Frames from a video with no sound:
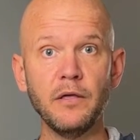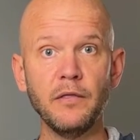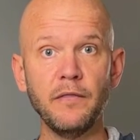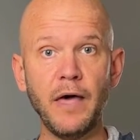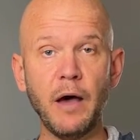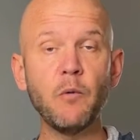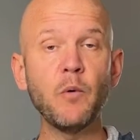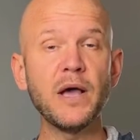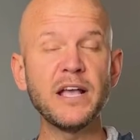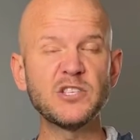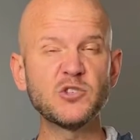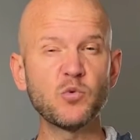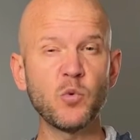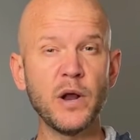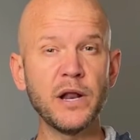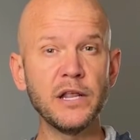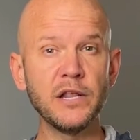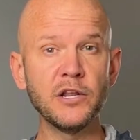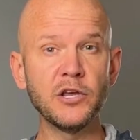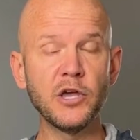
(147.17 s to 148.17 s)
that way it's
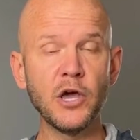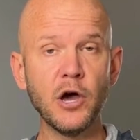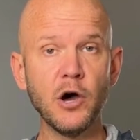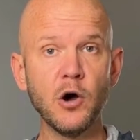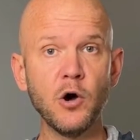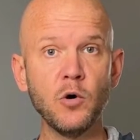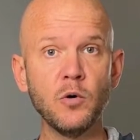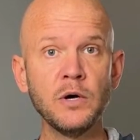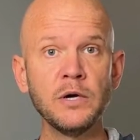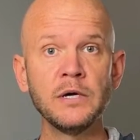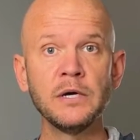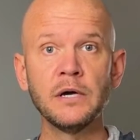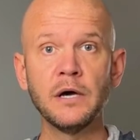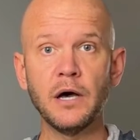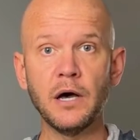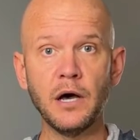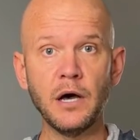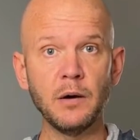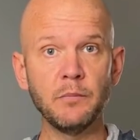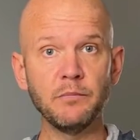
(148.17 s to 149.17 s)
ready to go,
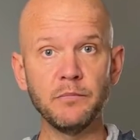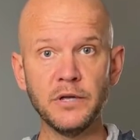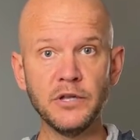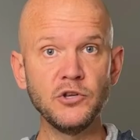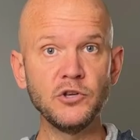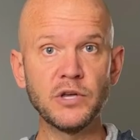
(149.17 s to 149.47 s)
and